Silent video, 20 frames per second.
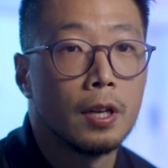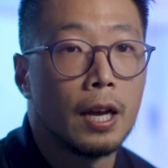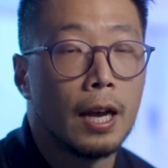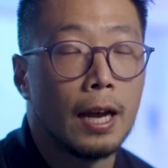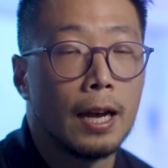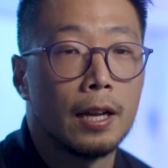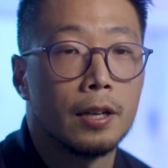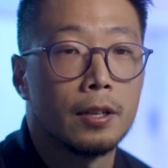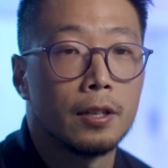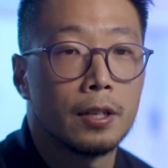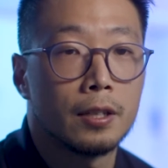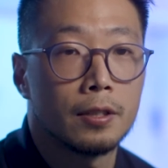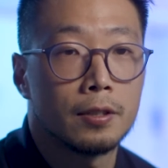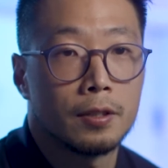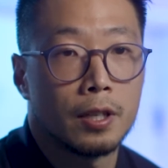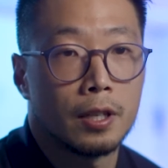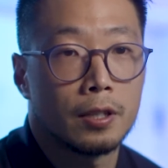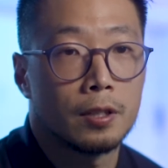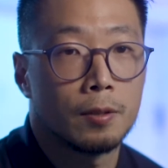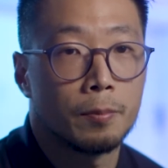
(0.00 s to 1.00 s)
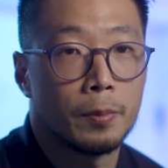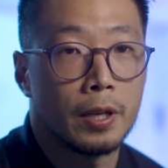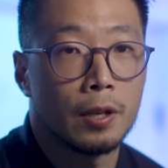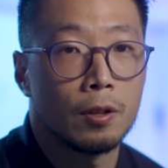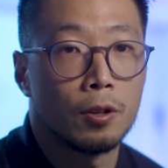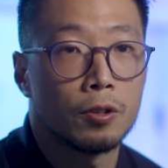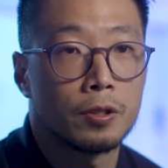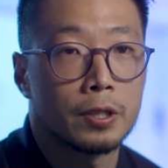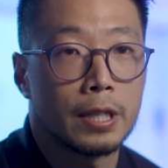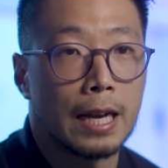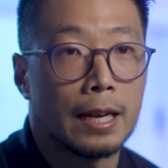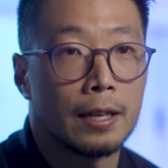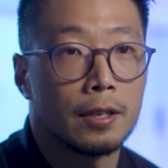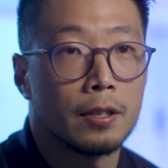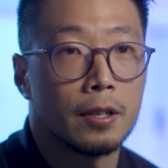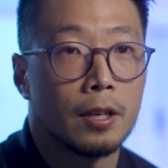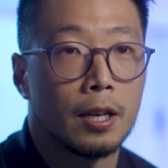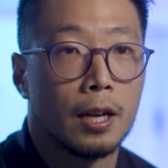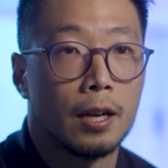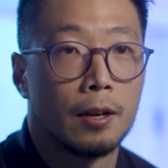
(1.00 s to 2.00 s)
and this needs to be looked at
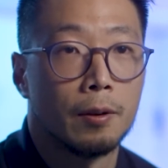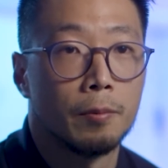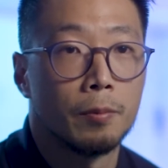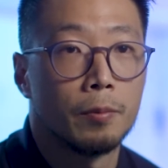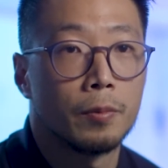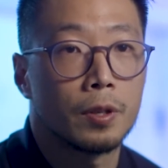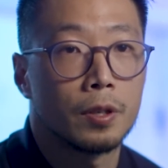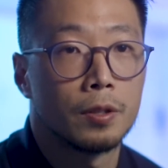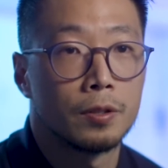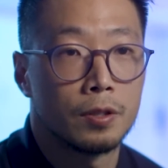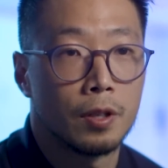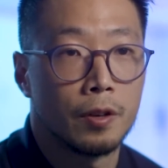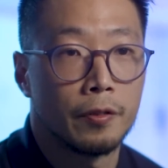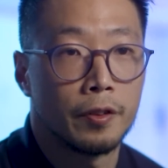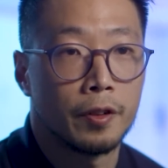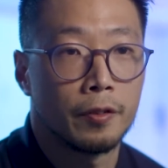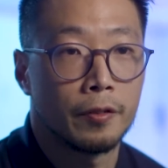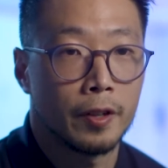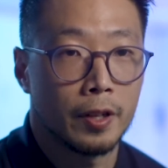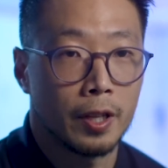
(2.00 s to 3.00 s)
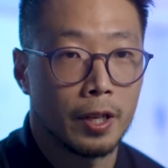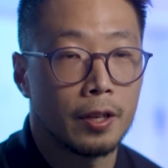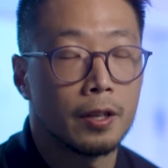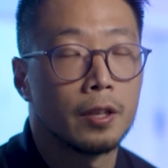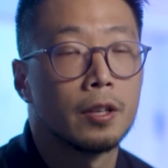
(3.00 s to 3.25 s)
conservatively.